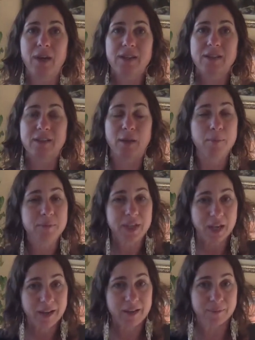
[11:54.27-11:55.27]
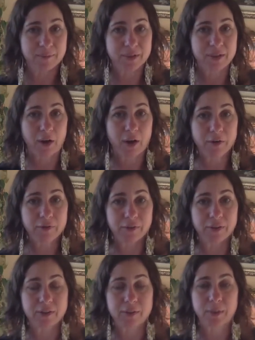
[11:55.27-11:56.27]
sometimes,
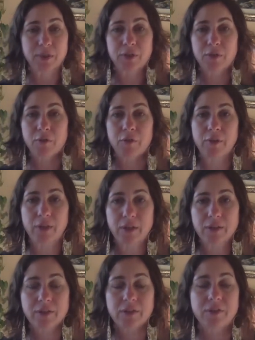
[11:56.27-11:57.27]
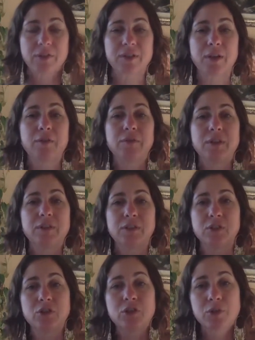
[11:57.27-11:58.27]
often, especially if you feel lost to yourself, is
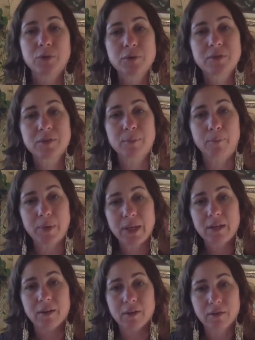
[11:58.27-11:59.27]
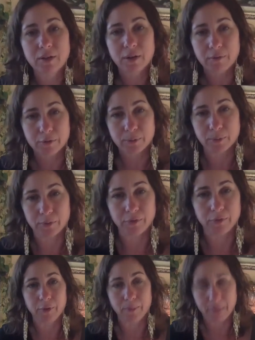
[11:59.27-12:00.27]
to choose to be uncomfortable
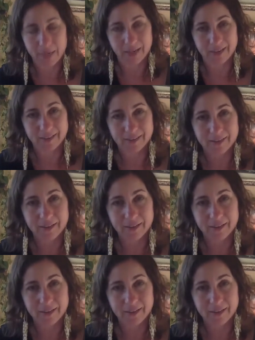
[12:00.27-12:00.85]
a minute,